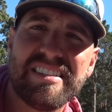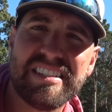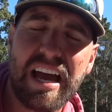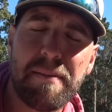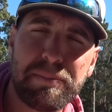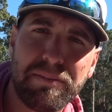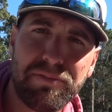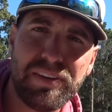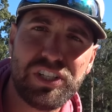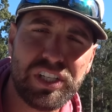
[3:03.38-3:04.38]
stopped
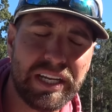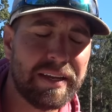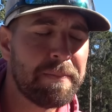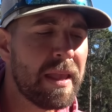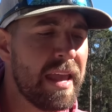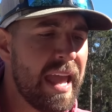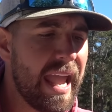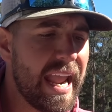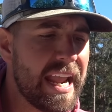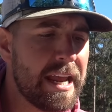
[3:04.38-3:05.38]
fishing.
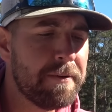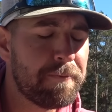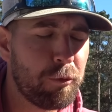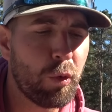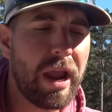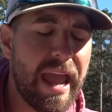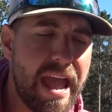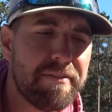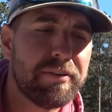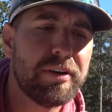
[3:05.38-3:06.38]
And
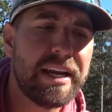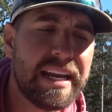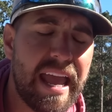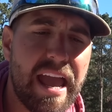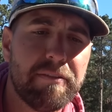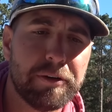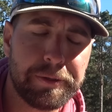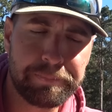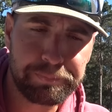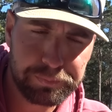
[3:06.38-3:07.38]
forever and
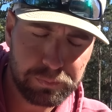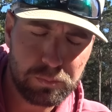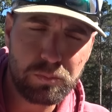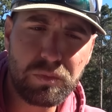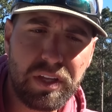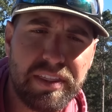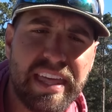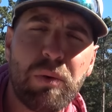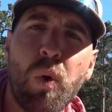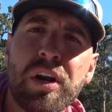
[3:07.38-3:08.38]
ever,
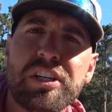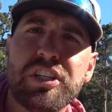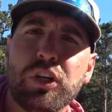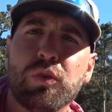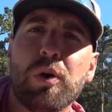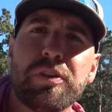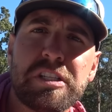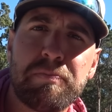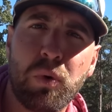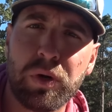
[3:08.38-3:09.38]
they wanted to grow the
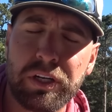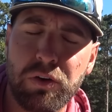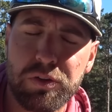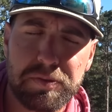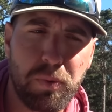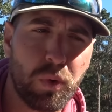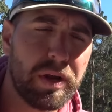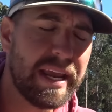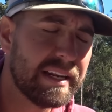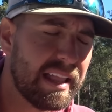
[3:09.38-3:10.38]
sport and grow the sport.
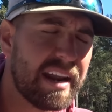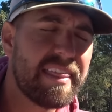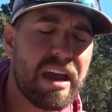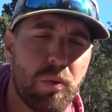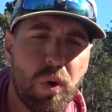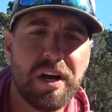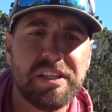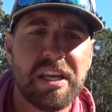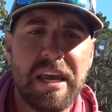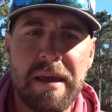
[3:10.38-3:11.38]
And a lot of that
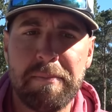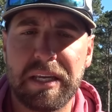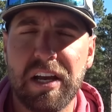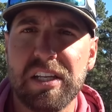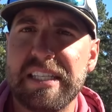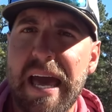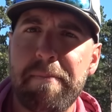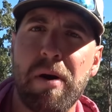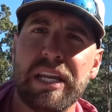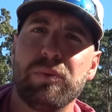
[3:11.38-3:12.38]
was because that
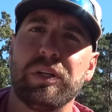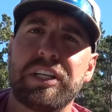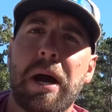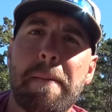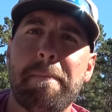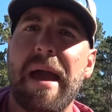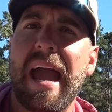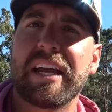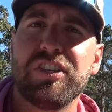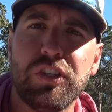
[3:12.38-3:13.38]
money would come
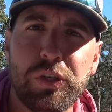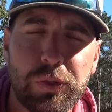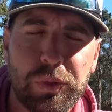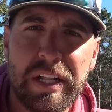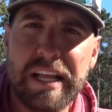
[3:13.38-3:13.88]
back to